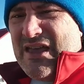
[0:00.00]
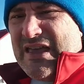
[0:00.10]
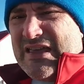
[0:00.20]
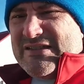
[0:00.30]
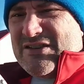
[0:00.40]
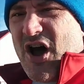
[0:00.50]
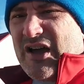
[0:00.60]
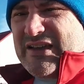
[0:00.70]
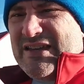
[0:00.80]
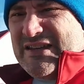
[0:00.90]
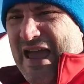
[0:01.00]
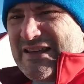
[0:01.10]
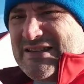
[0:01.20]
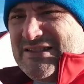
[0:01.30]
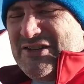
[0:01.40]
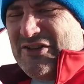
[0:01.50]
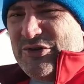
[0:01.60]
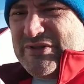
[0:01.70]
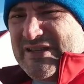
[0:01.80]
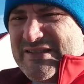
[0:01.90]
is not connected to
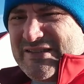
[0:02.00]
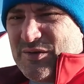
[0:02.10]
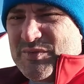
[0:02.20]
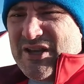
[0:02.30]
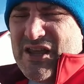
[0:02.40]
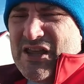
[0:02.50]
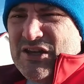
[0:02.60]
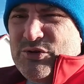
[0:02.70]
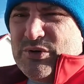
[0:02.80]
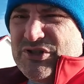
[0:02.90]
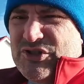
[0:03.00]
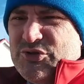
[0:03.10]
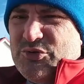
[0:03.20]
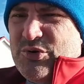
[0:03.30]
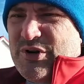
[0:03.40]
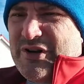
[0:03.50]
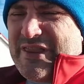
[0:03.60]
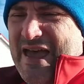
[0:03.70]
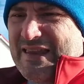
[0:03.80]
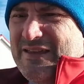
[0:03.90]
those systems to ensure
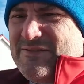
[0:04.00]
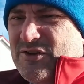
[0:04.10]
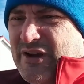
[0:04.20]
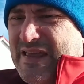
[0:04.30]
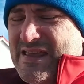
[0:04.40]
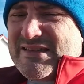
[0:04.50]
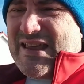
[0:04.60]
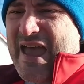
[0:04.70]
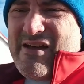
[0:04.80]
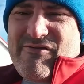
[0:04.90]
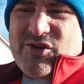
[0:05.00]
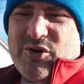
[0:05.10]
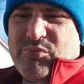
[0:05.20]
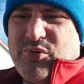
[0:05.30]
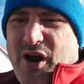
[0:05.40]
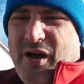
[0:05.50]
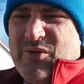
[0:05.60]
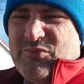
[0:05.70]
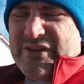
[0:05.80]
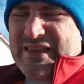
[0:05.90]
that if there is ever a
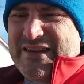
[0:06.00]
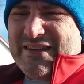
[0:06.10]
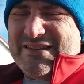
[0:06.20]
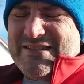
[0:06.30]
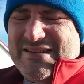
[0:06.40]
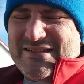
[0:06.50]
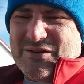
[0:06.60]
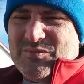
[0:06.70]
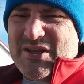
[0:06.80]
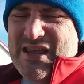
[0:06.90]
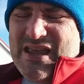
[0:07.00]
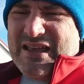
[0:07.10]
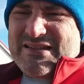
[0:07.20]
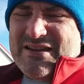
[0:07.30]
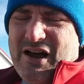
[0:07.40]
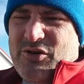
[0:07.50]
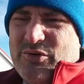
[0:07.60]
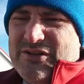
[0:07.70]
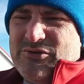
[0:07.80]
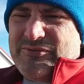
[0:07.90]
problem with any of the systems, it's not
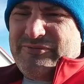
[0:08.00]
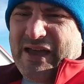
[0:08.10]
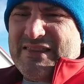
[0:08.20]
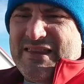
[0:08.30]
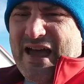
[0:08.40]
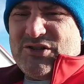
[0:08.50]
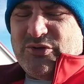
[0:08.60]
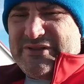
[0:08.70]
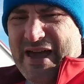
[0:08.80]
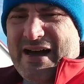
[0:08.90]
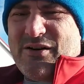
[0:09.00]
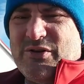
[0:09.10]
going to affect the actual tower